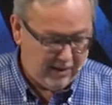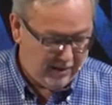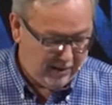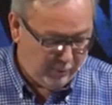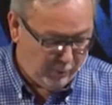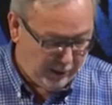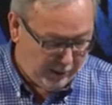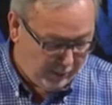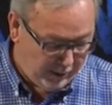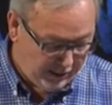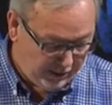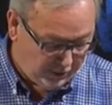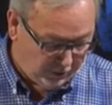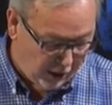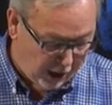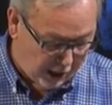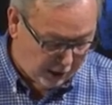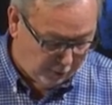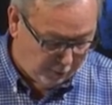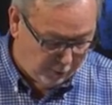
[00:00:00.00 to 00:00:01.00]
When he went into the
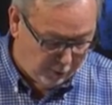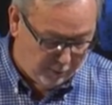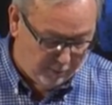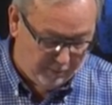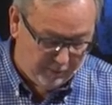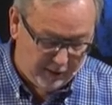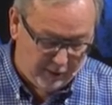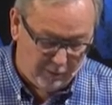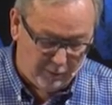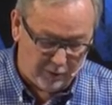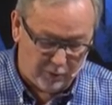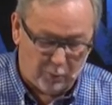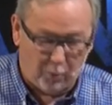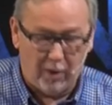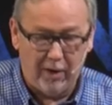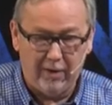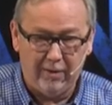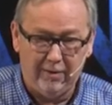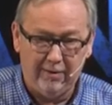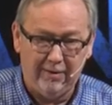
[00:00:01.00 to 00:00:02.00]
locker room, there was
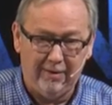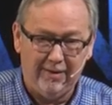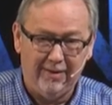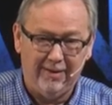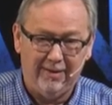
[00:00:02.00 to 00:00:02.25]
one